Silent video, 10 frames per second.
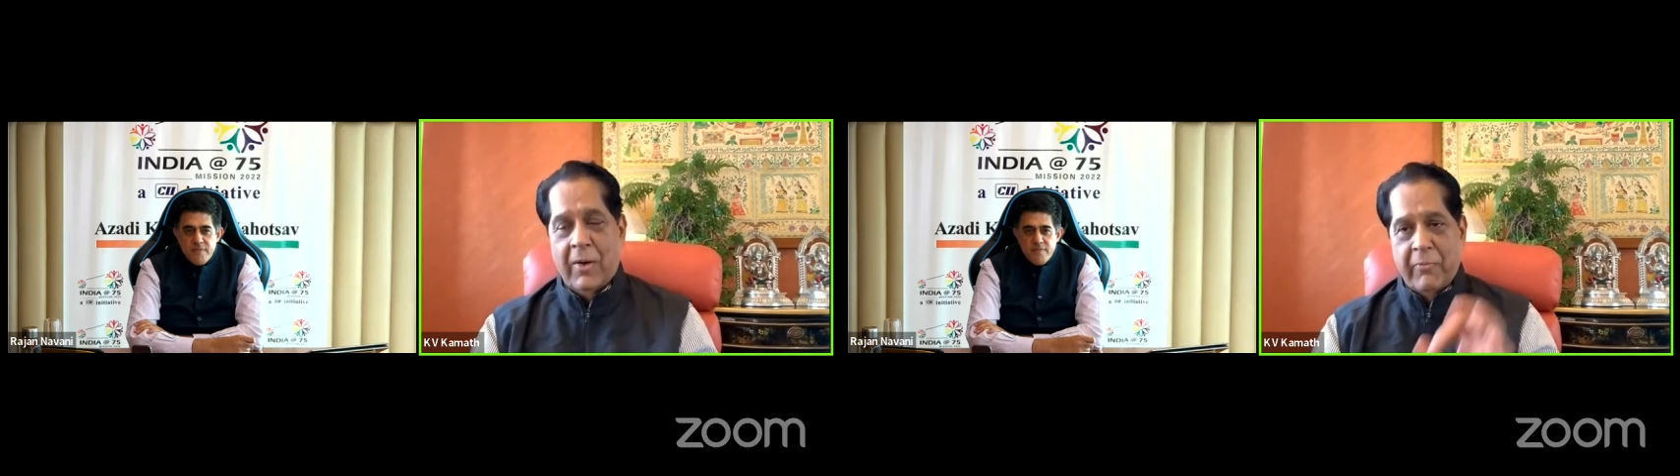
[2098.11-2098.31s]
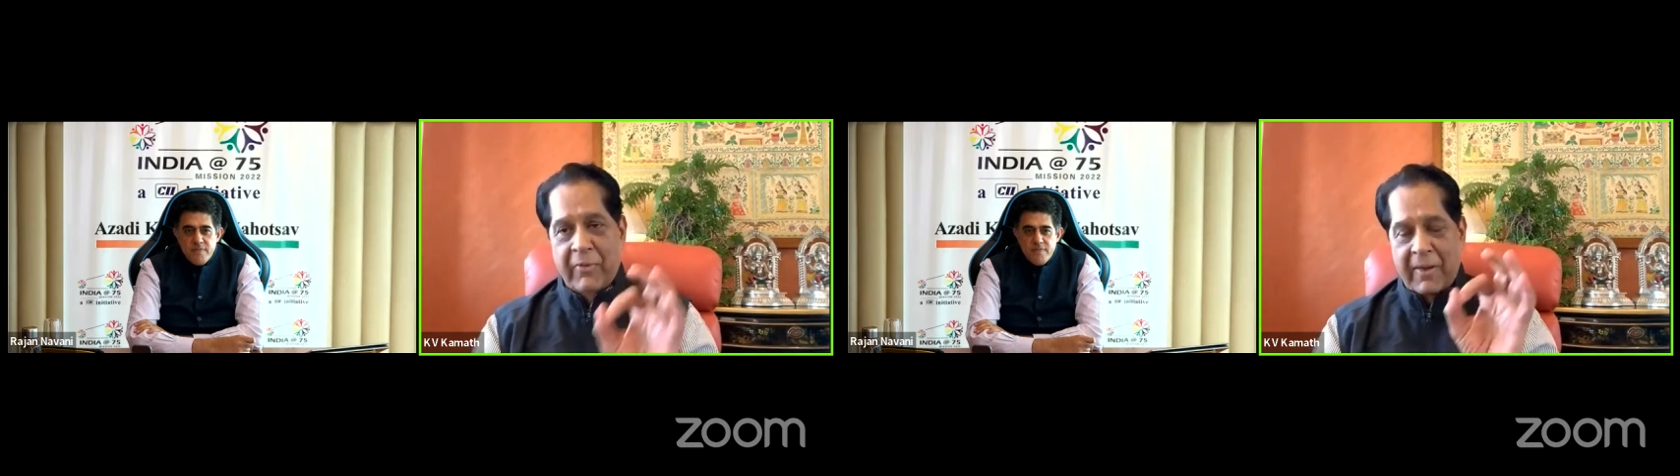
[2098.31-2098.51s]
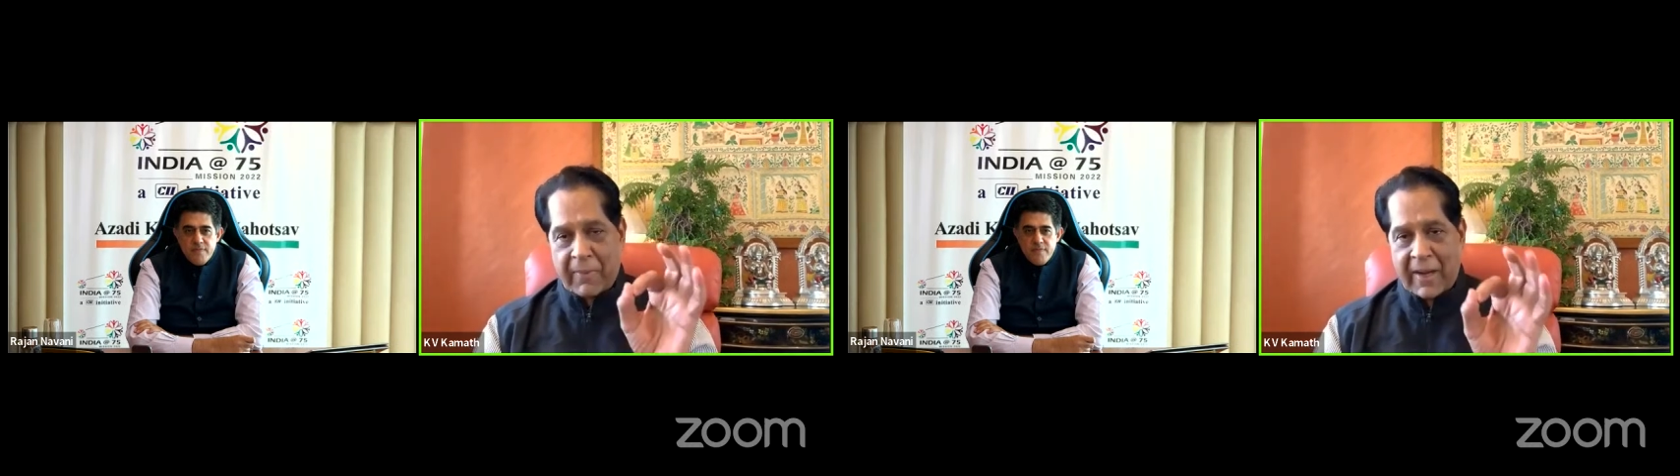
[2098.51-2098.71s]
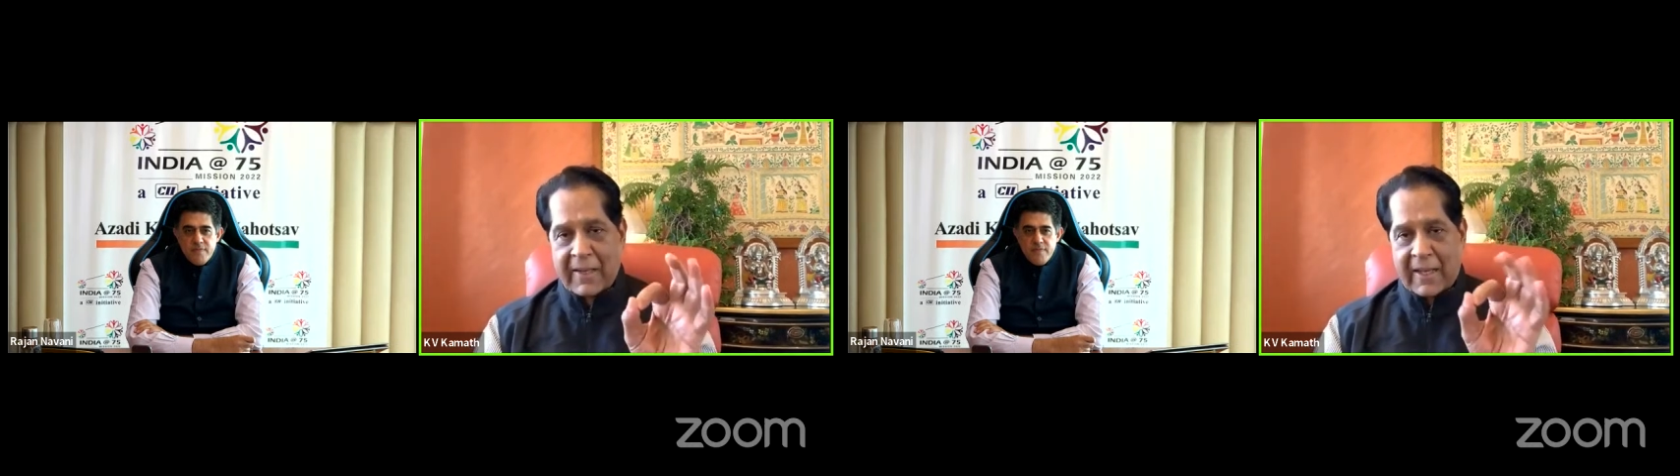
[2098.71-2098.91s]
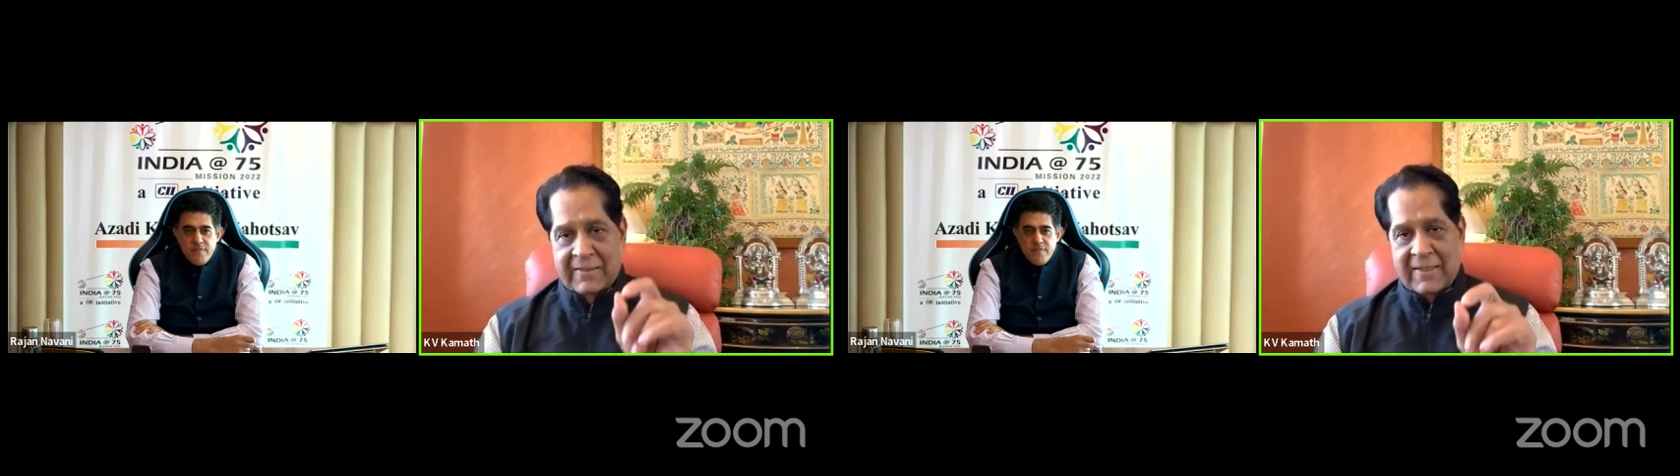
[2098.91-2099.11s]
We built
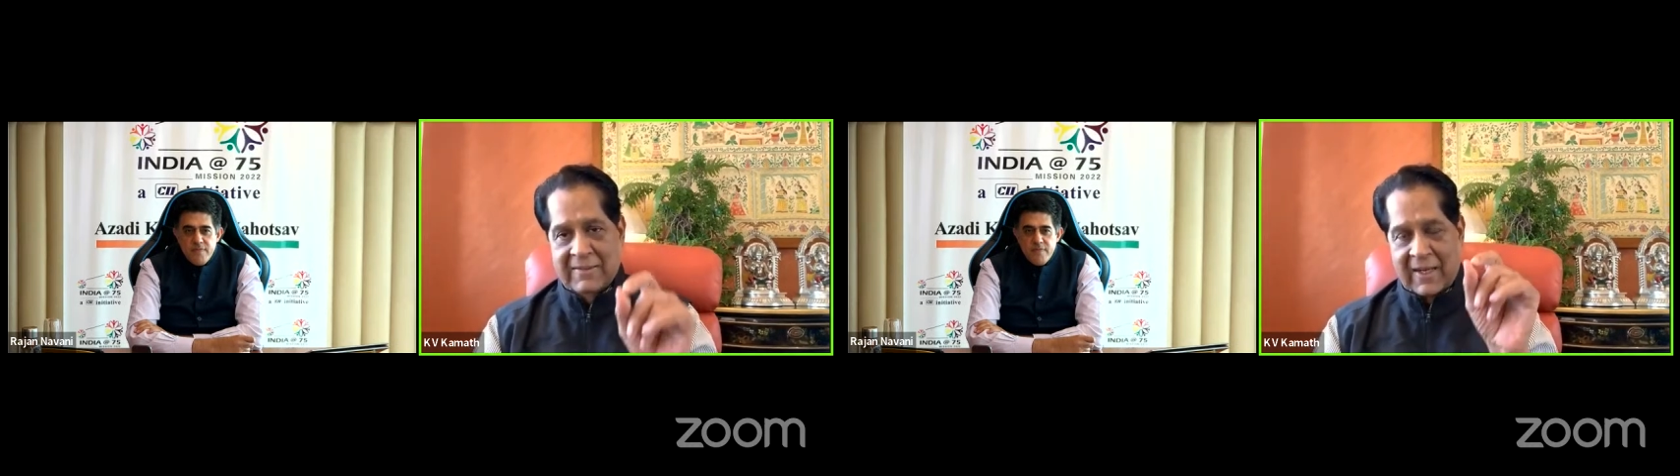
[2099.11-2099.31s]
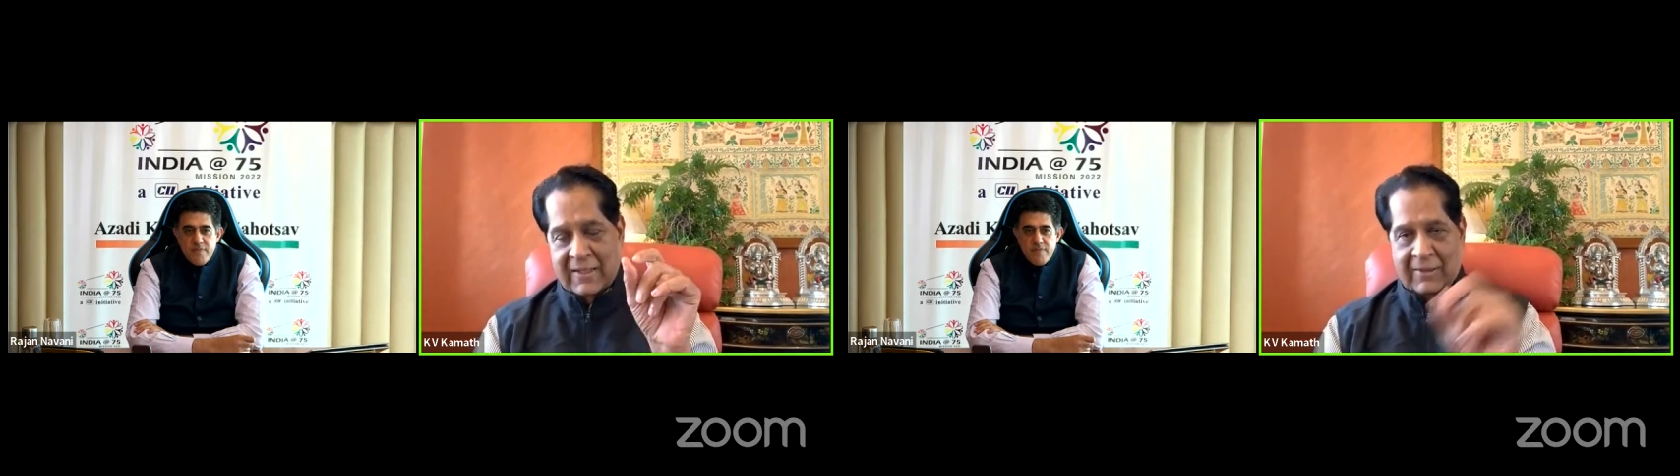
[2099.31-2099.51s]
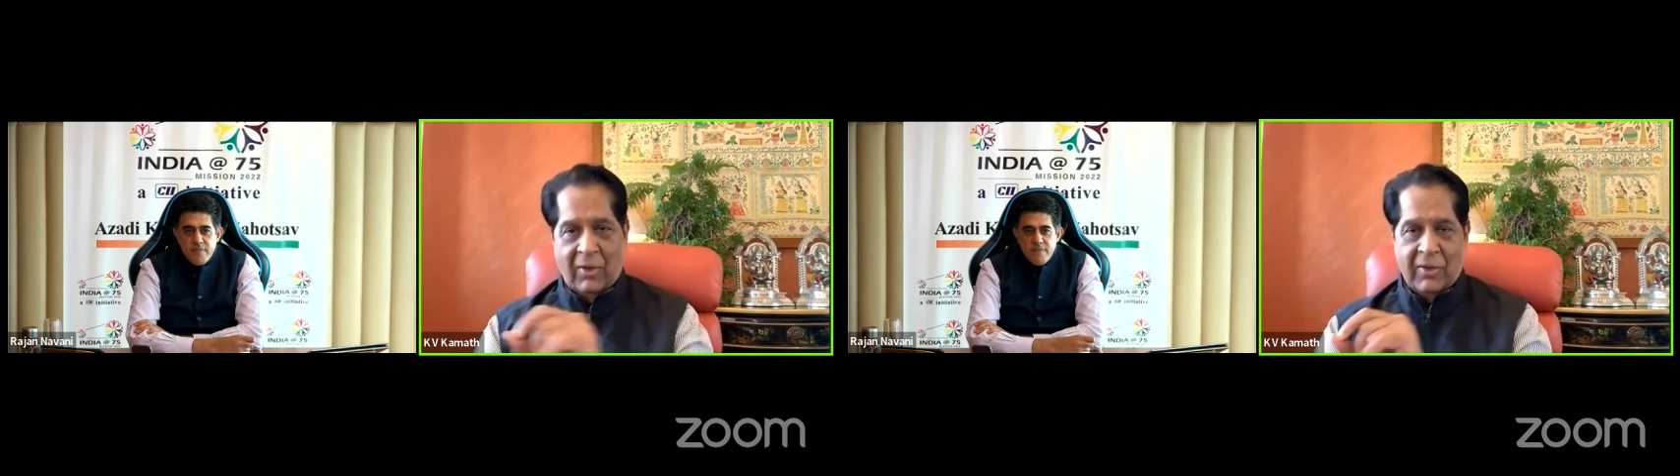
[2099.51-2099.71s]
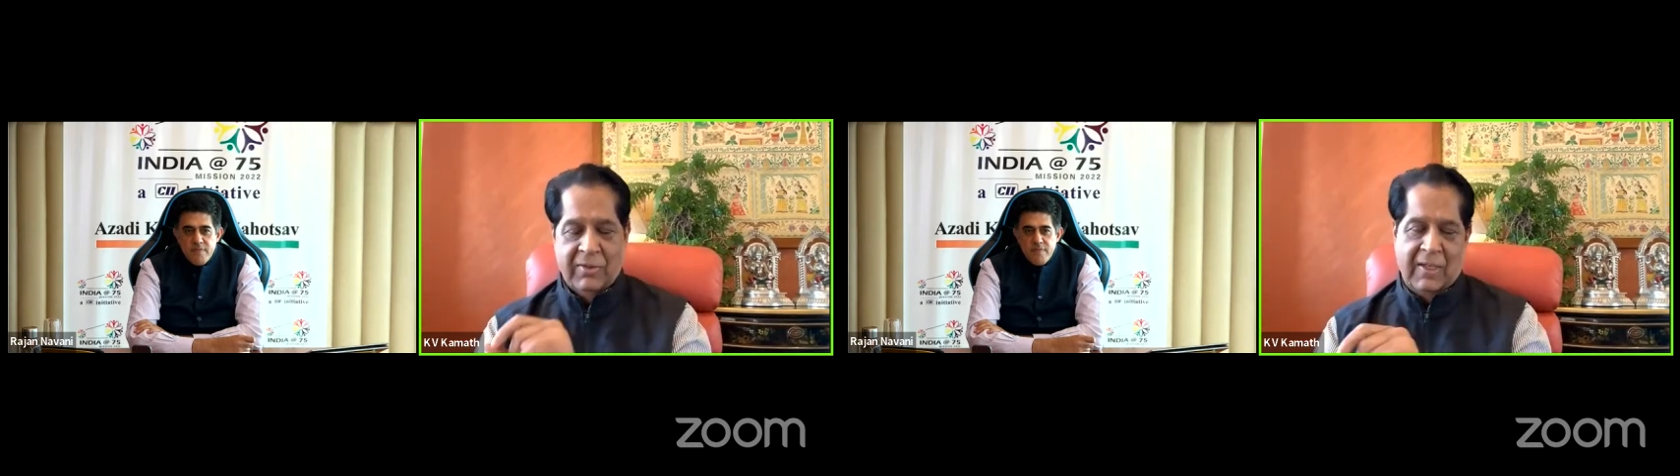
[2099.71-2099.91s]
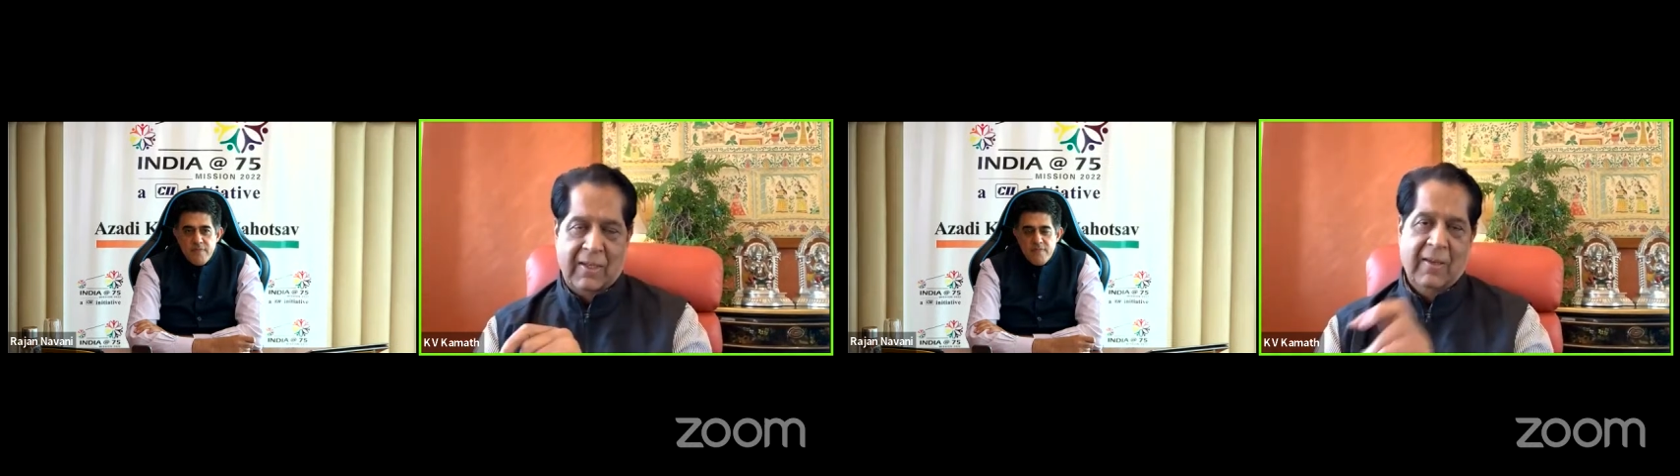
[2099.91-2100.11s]
ICICI
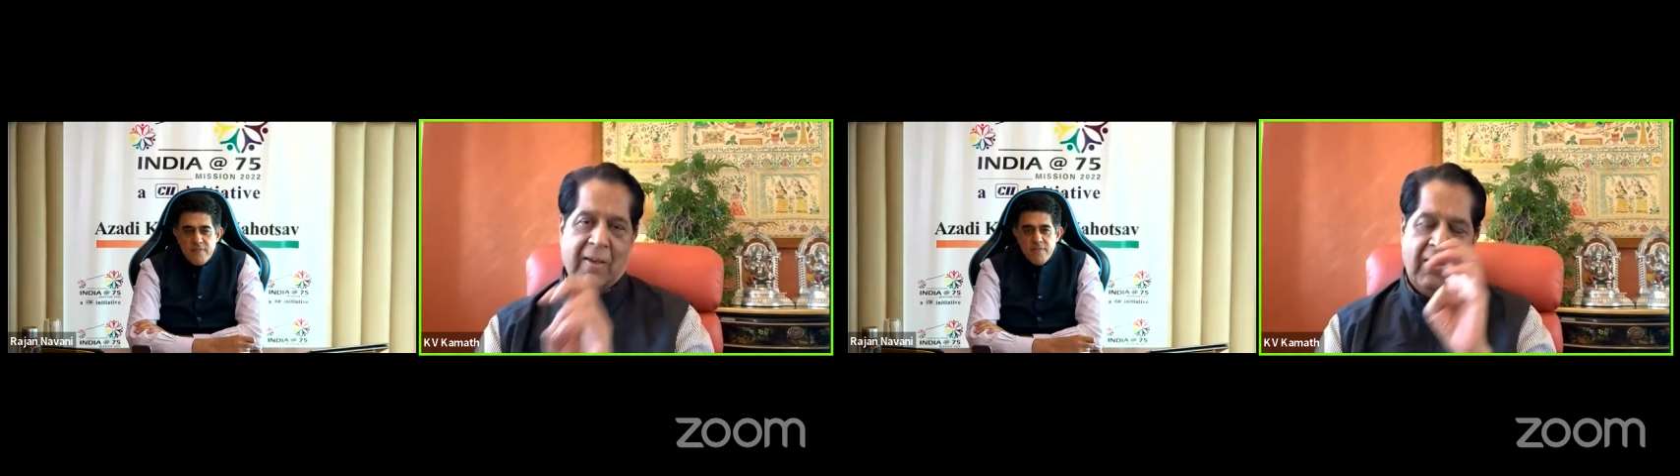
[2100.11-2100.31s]
technology